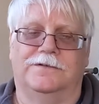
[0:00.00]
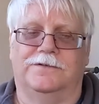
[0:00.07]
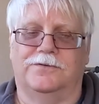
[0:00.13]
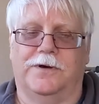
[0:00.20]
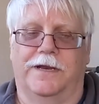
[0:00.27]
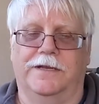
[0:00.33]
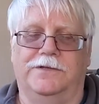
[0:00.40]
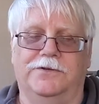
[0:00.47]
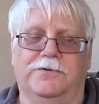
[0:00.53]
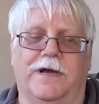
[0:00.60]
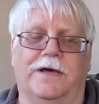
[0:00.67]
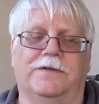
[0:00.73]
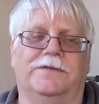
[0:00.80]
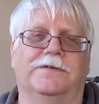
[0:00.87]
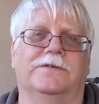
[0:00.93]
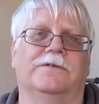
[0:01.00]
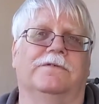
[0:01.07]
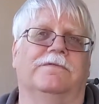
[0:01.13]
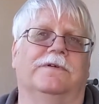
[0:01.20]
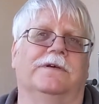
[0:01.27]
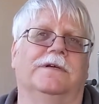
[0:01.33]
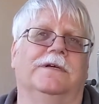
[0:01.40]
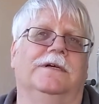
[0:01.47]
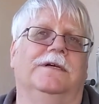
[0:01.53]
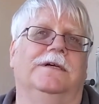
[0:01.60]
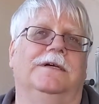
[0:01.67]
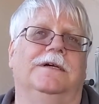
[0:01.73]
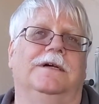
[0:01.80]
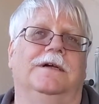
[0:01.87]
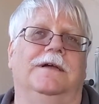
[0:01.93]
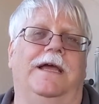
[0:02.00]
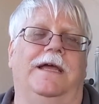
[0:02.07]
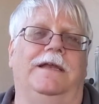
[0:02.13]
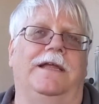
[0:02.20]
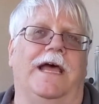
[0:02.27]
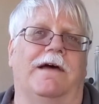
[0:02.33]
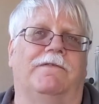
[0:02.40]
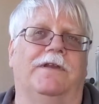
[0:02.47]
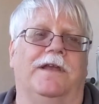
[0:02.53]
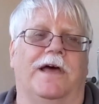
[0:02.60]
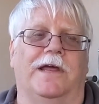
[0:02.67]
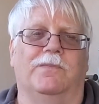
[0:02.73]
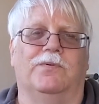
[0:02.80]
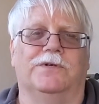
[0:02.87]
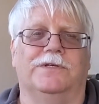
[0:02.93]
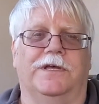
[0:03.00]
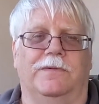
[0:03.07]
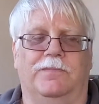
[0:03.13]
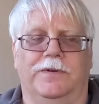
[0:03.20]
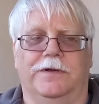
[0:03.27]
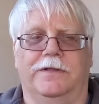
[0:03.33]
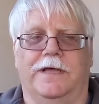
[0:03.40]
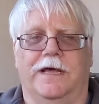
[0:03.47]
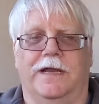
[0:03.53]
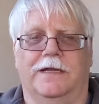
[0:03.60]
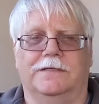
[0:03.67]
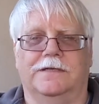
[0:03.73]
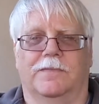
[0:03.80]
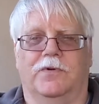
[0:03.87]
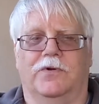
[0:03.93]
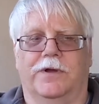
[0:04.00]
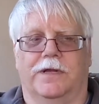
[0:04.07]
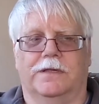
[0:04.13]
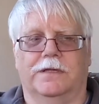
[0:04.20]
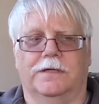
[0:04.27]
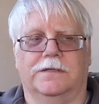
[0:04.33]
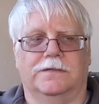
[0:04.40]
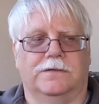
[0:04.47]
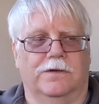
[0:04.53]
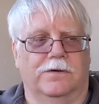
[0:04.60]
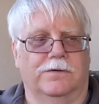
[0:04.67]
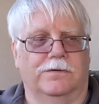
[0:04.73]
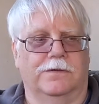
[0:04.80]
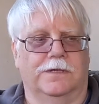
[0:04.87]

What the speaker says: 22 ounces of 8.5 to 9% beer, that adds up quickly. So